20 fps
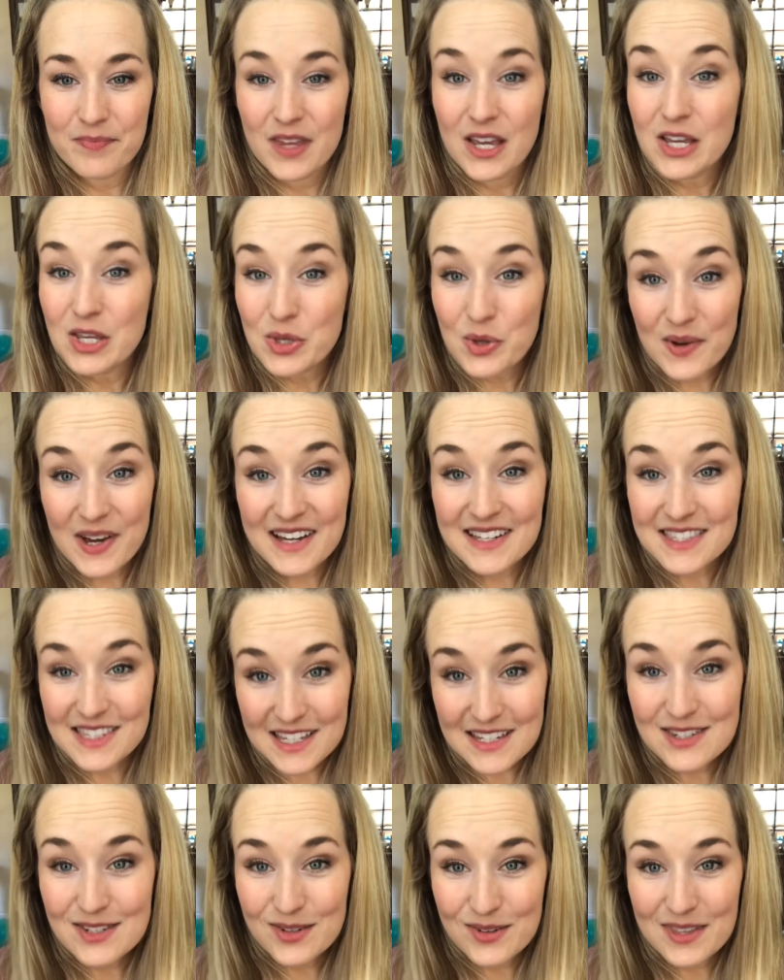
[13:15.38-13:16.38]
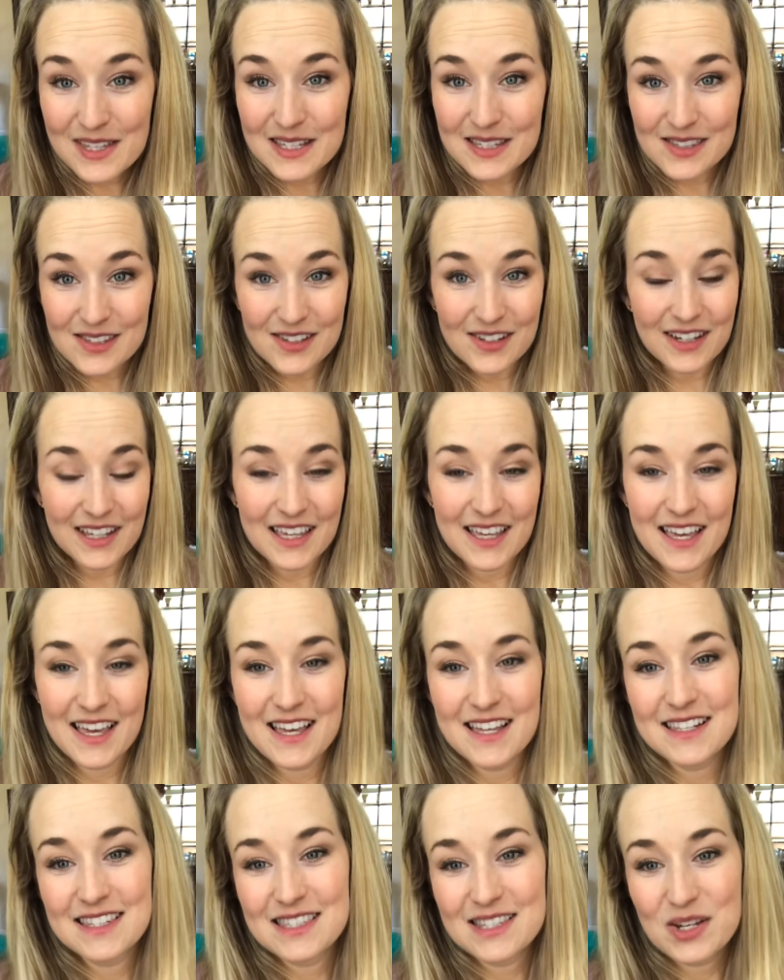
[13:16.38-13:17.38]
You guys can do this look.
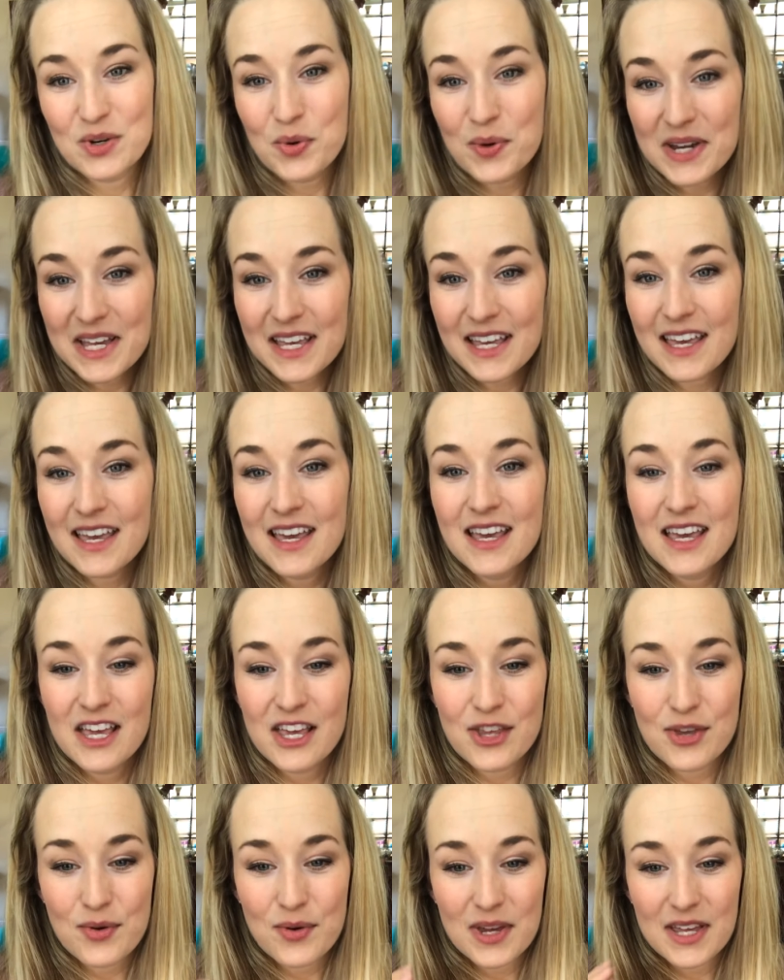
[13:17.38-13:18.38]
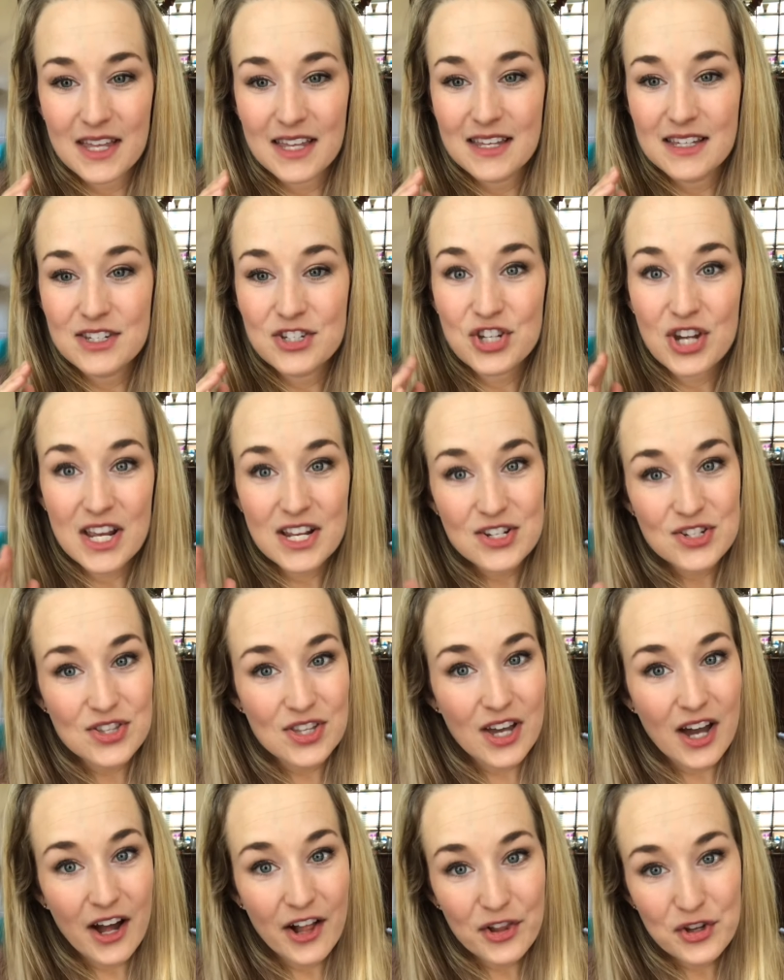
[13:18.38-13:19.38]
It's quick. You can change the
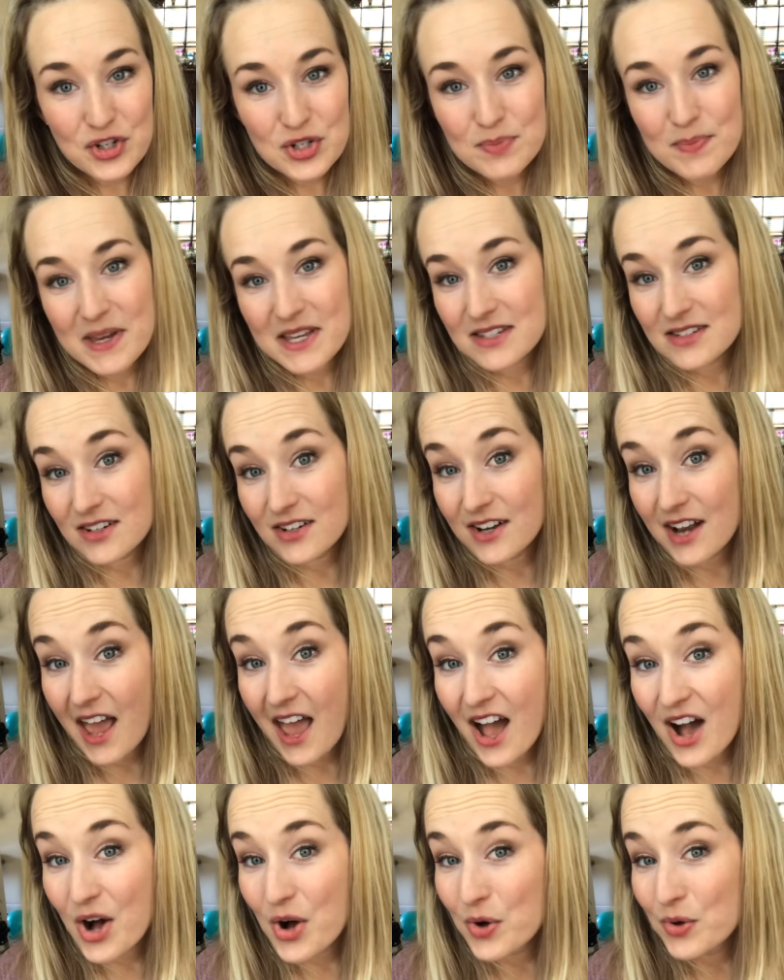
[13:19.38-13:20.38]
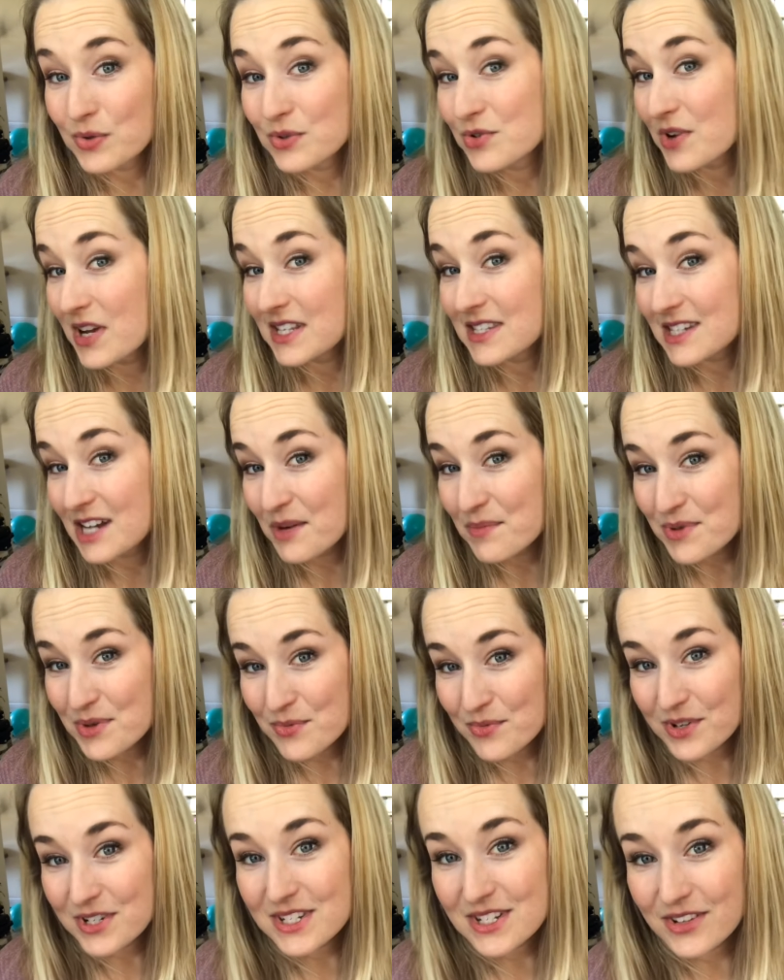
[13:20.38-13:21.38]
colors based on how dressed up you
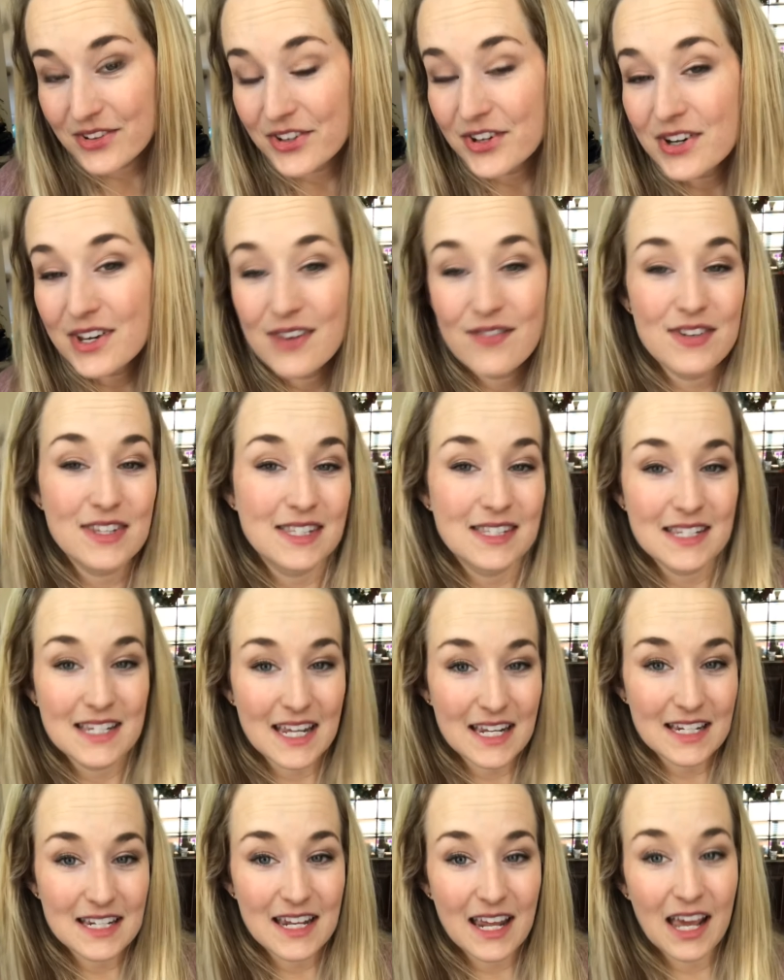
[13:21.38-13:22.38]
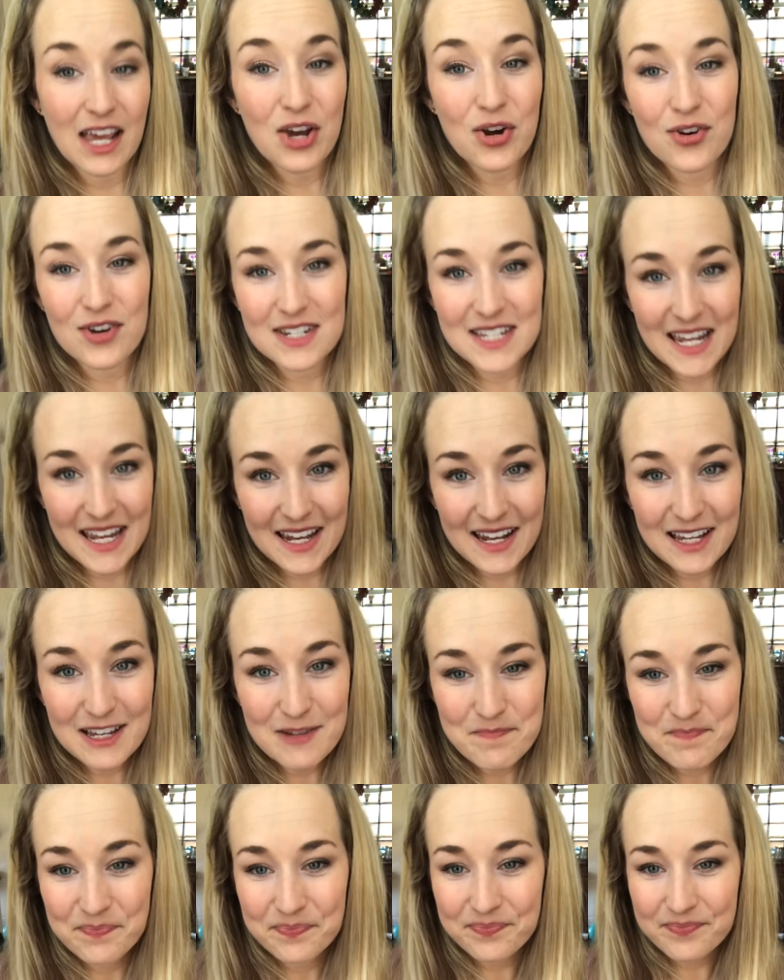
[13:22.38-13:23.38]
want to look, if it's a day-to-day or a date night.
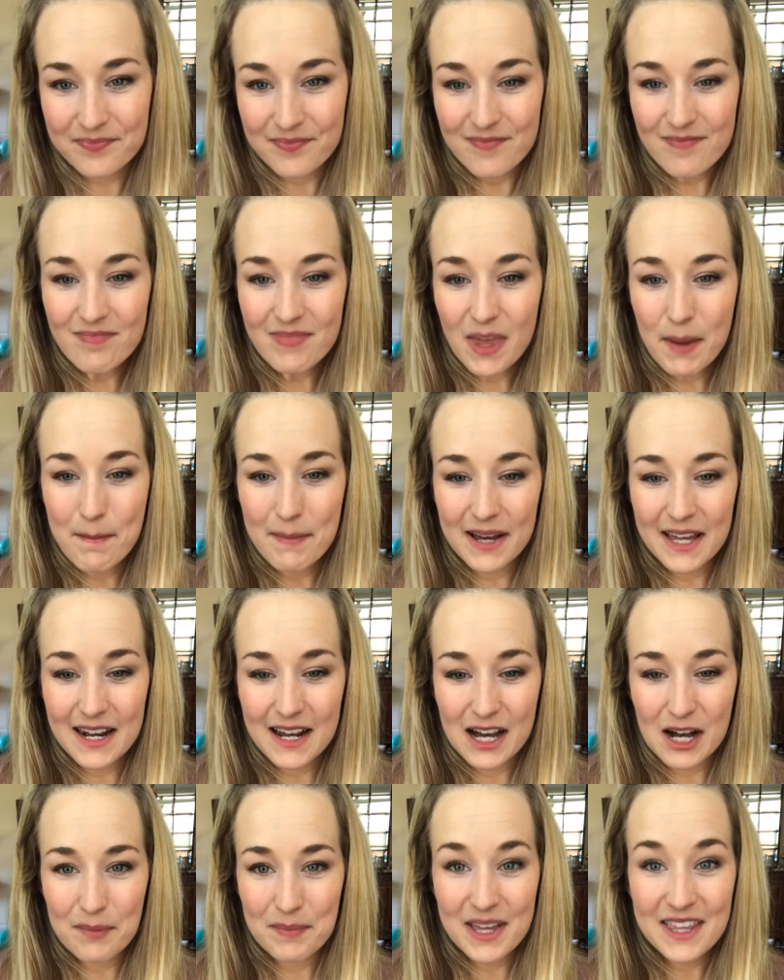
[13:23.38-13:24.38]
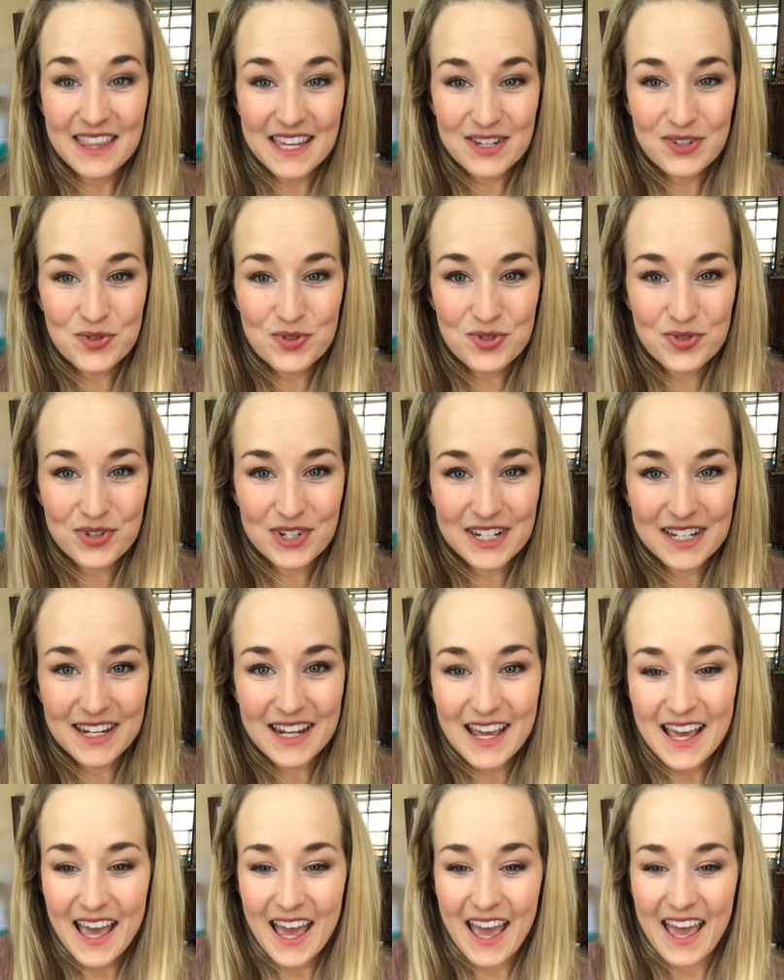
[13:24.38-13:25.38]
But thanks for joining,
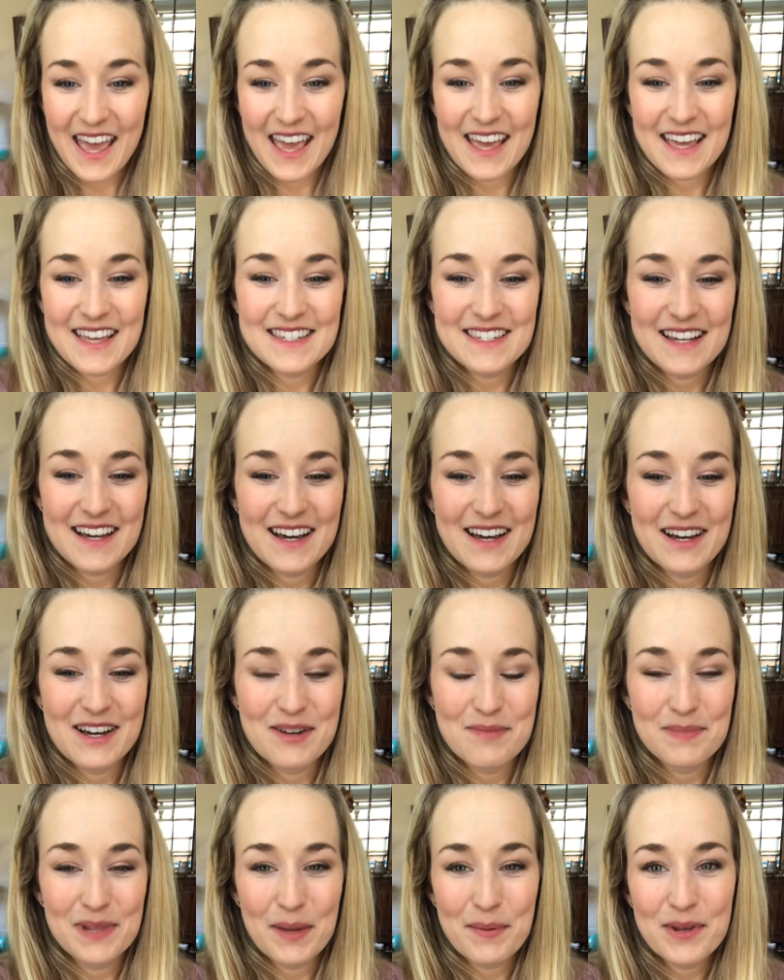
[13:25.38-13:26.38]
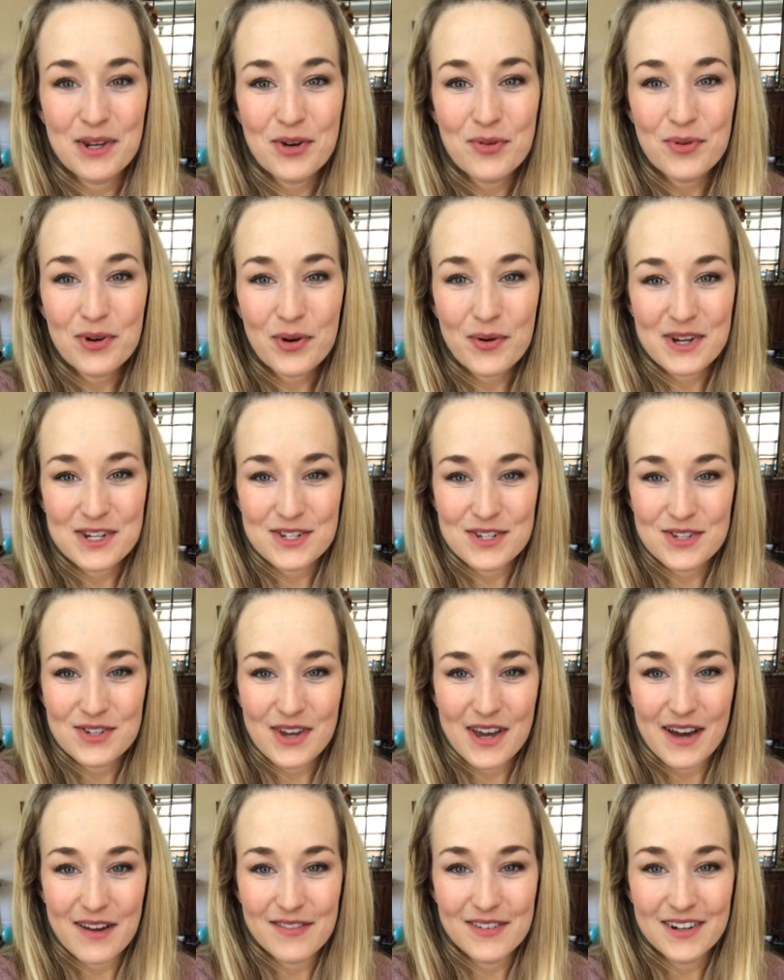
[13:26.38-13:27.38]
and let me know what questions you
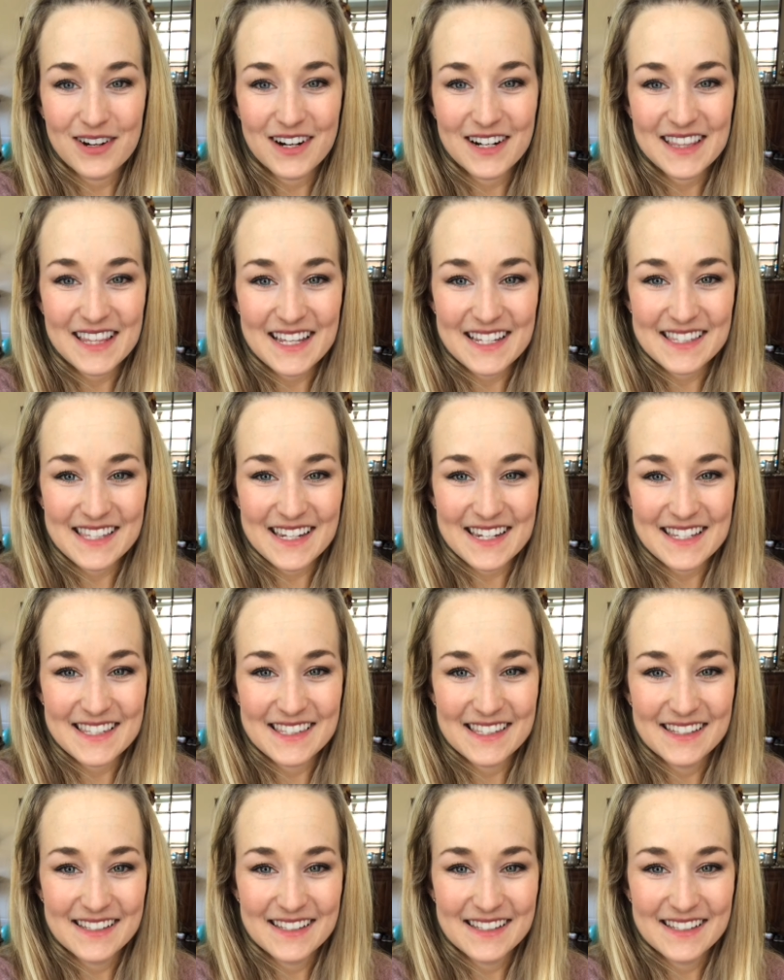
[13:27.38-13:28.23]
have. All right, thanks ladies.